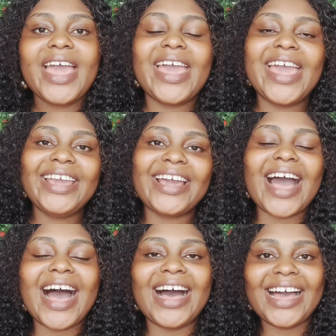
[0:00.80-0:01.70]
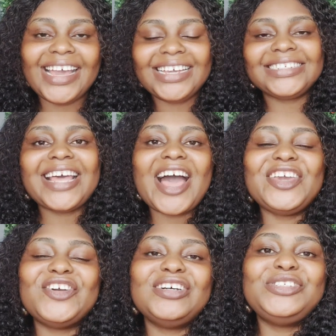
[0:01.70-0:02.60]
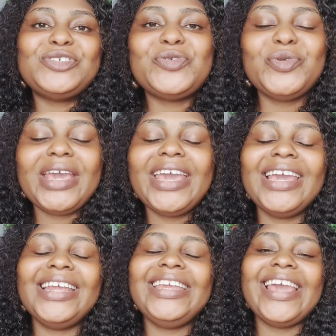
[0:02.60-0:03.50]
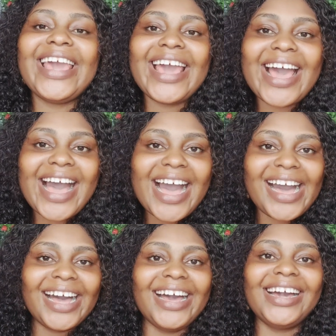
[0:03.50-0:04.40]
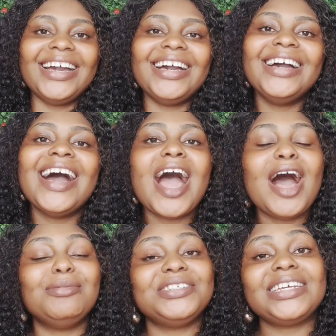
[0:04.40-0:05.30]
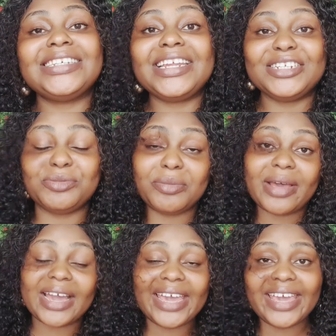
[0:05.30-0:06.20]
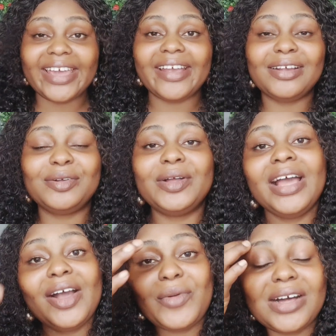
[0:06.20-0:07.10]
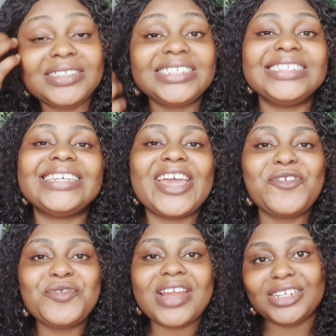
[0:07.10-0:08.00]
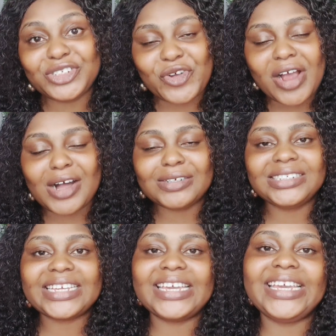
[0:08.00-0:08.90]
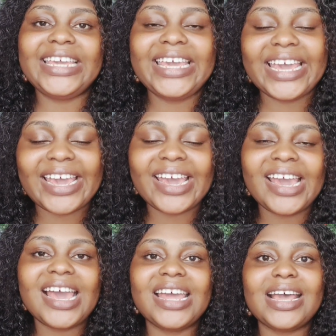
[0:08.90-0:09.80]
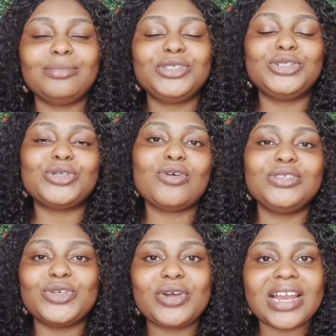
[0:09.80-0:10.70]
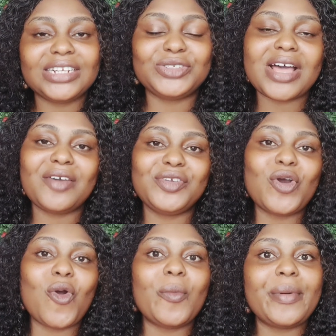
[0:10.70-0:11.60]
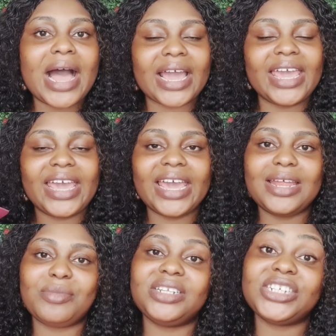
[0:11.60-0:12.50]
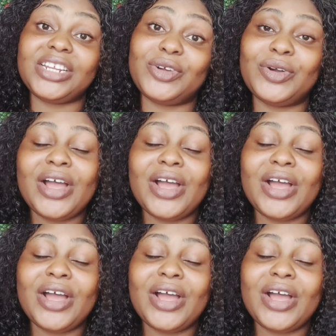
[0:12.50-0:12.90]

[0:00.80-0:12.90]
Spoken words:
Hey guys, how y'all doing? Yeah, I'm so excited to be back here. Well, this is Eru Natural Skincare, and I'm so glad to have you all back here in my channel.